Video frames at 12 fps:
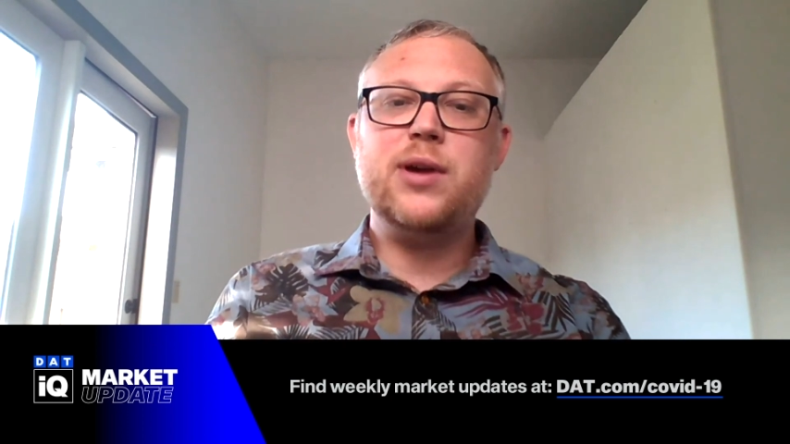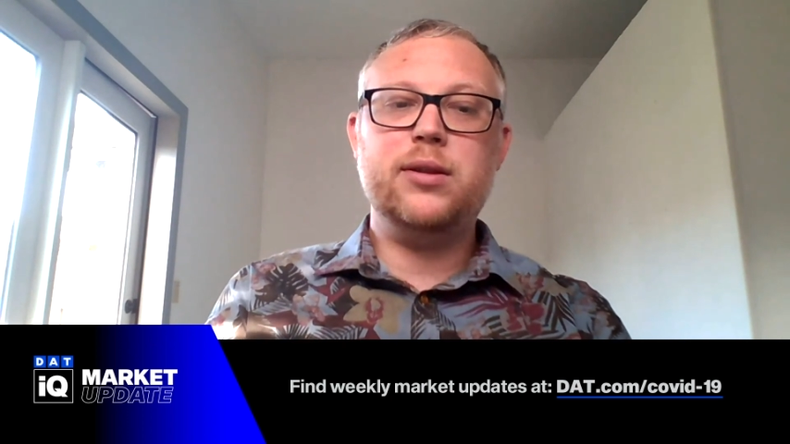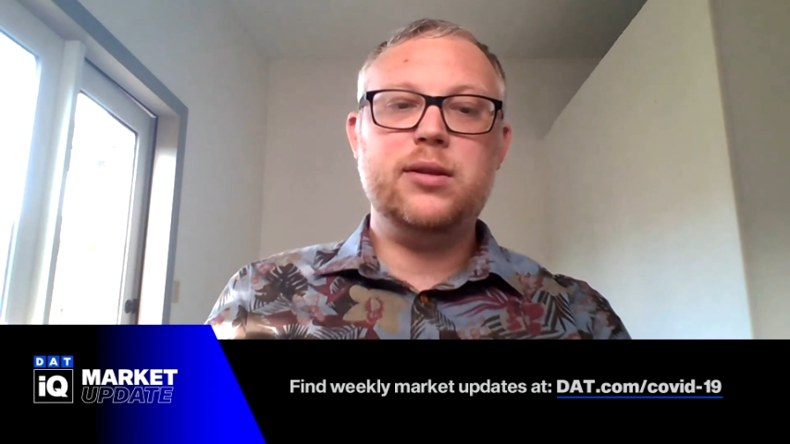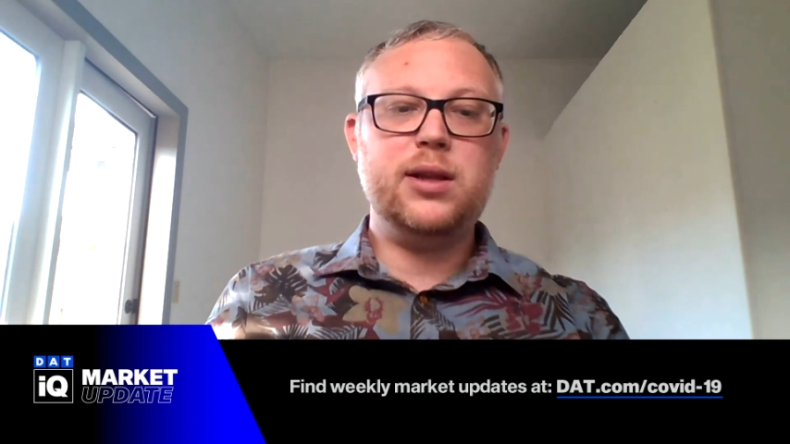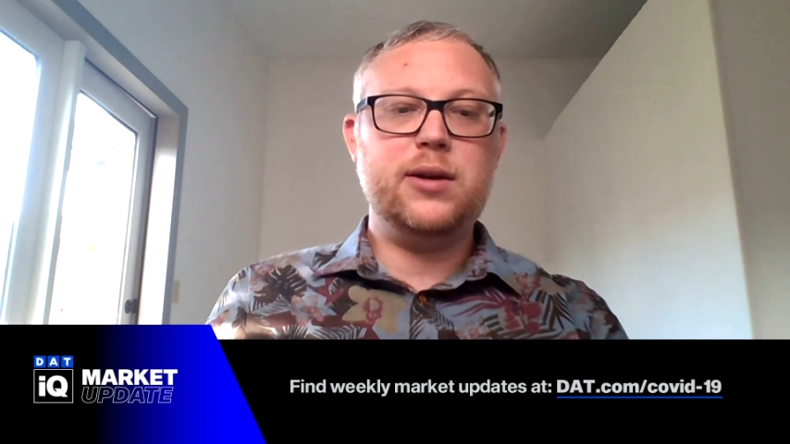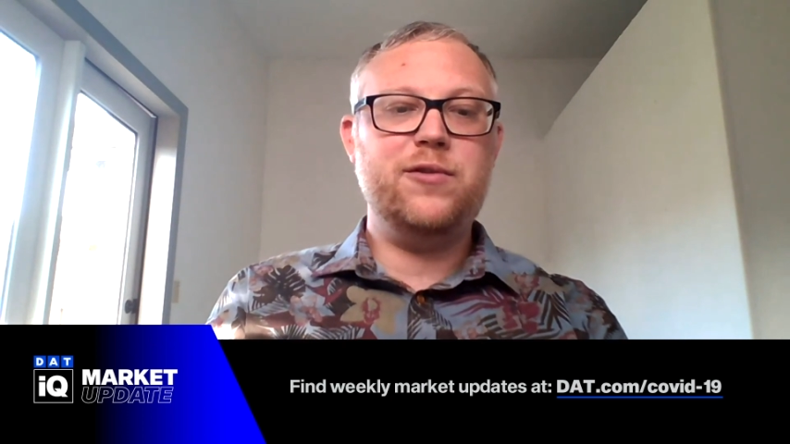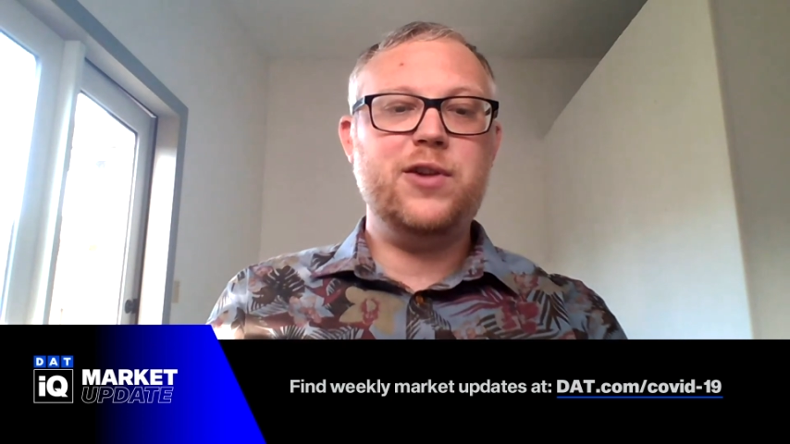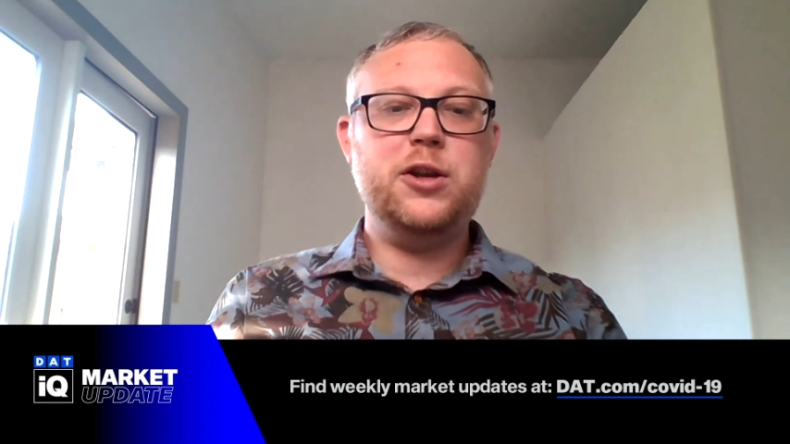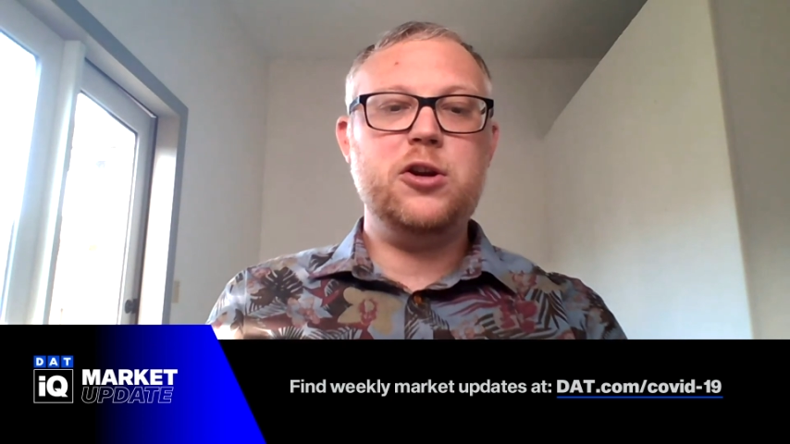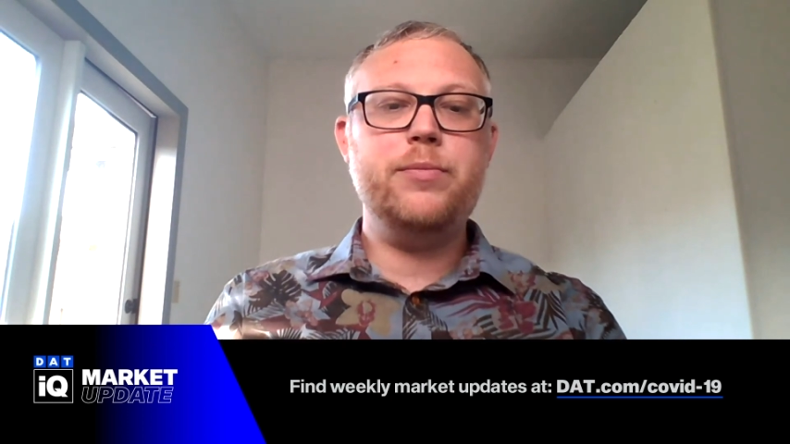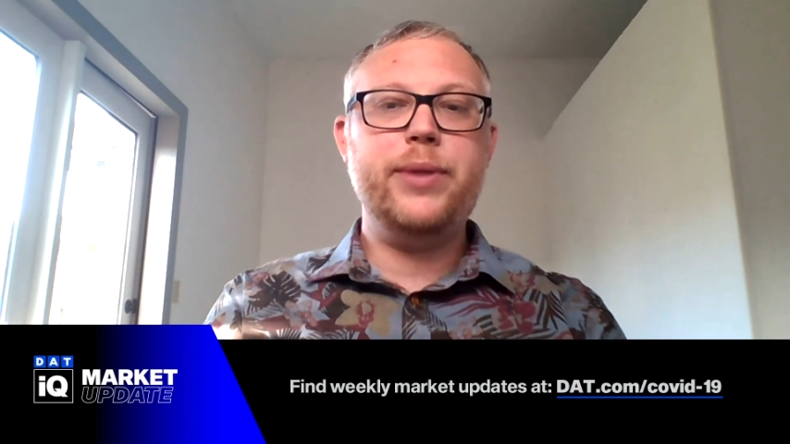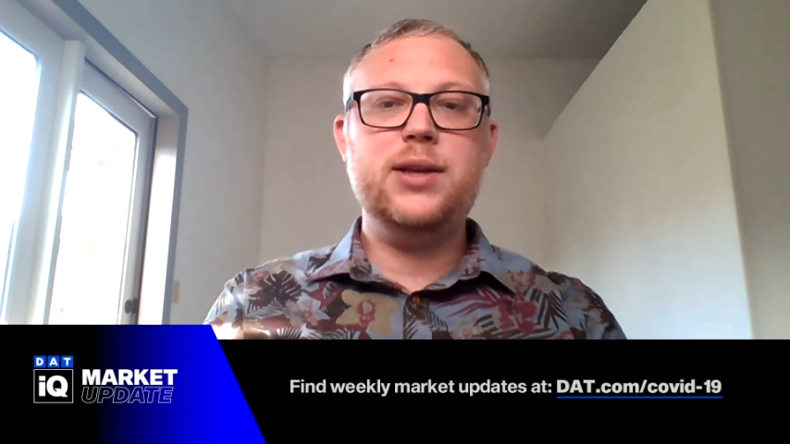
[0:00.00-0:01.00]
rather than a
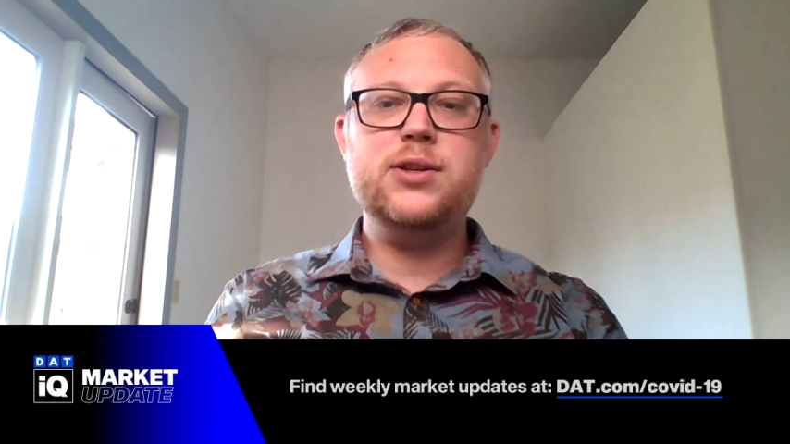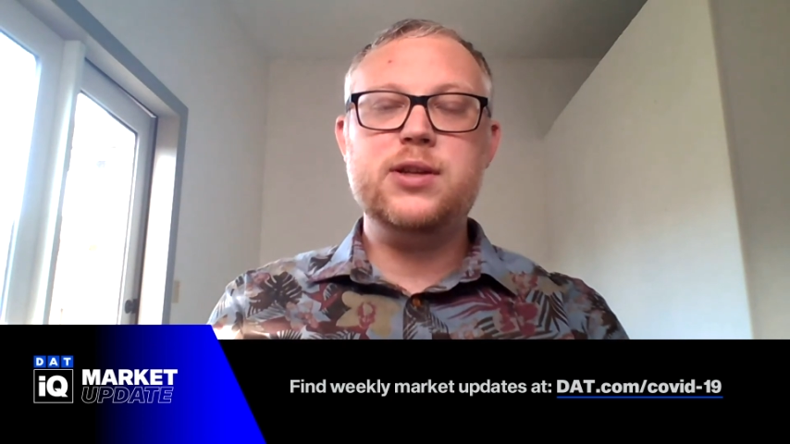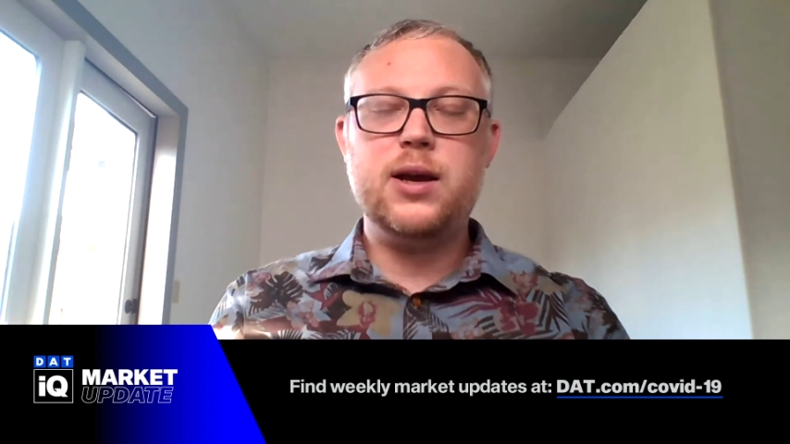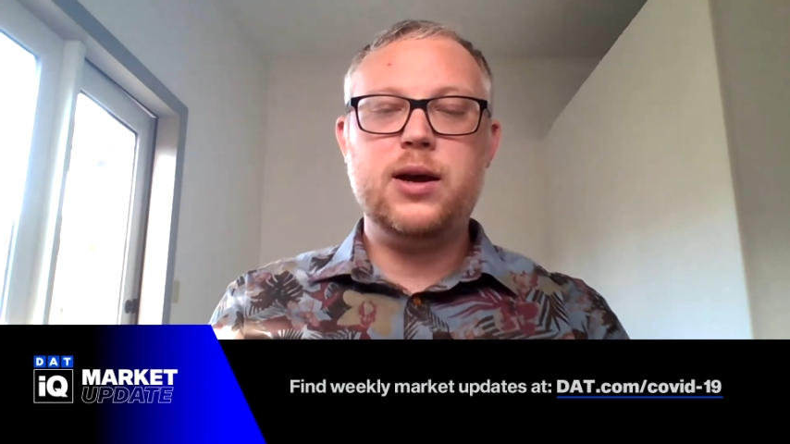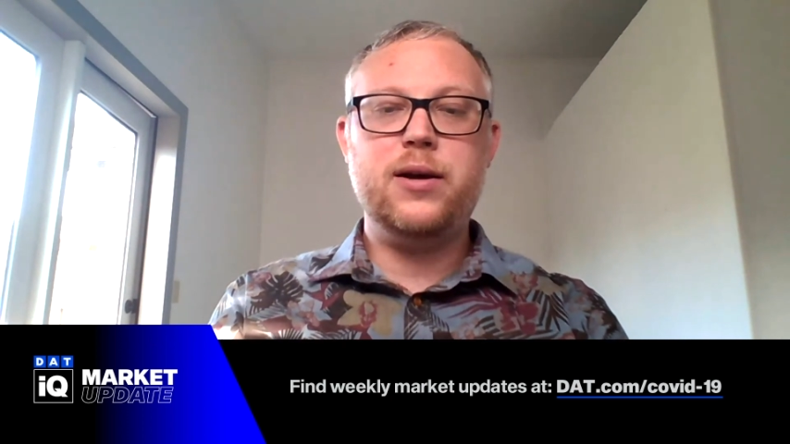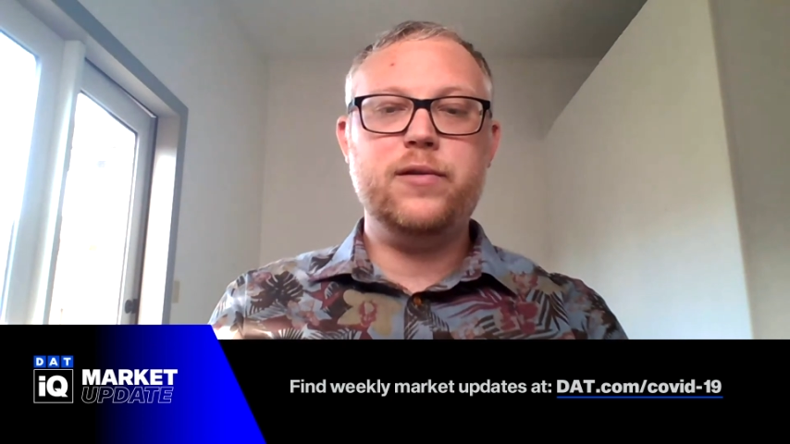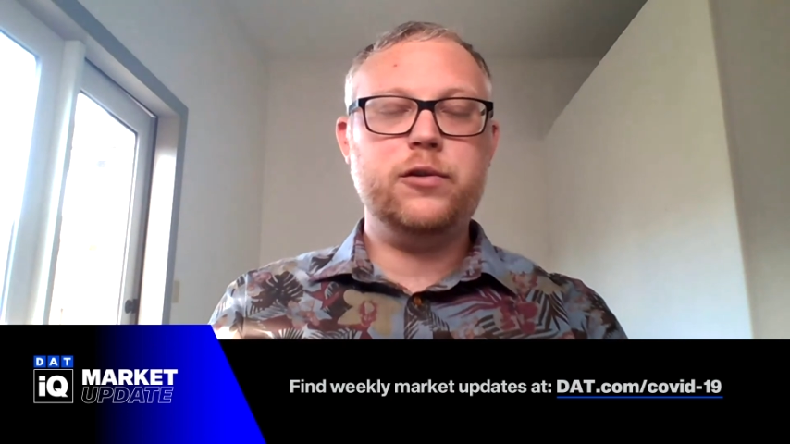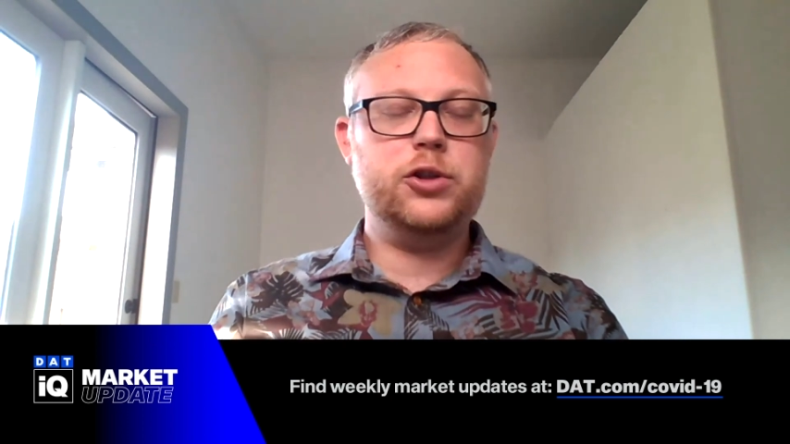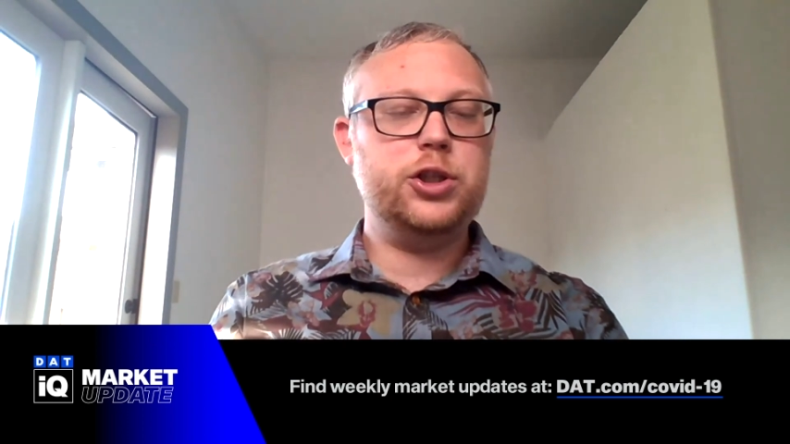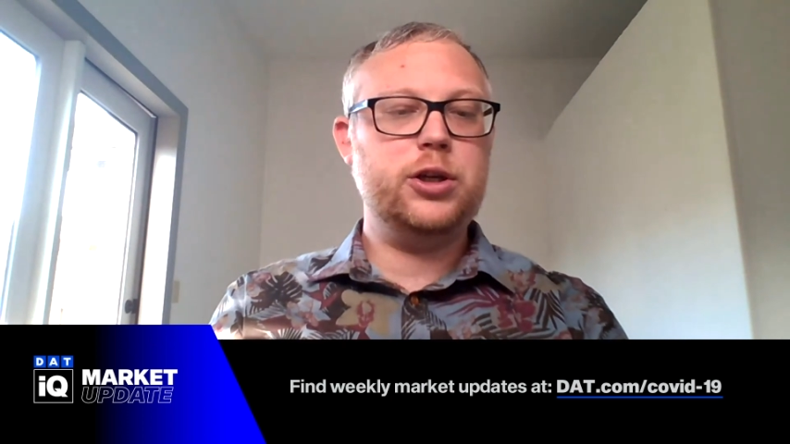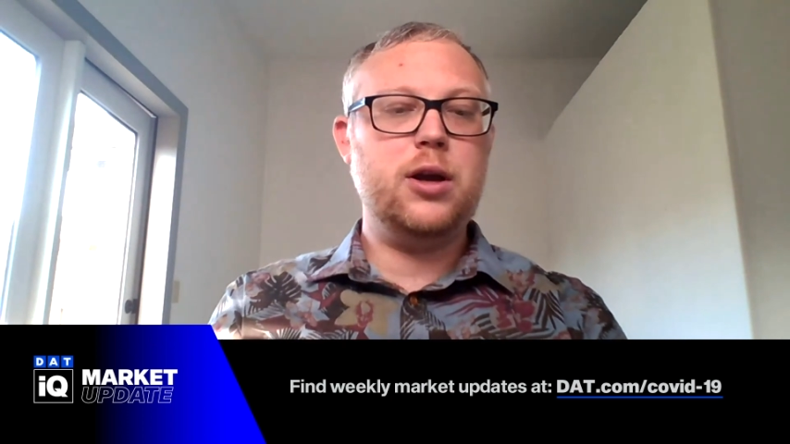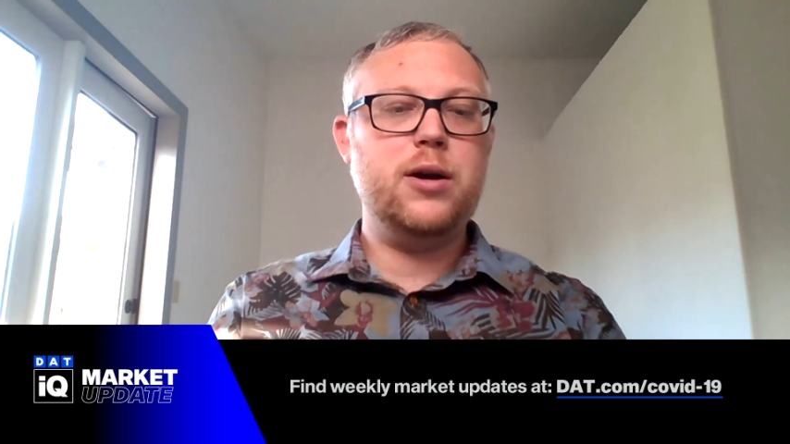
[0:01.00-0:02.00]
video-based version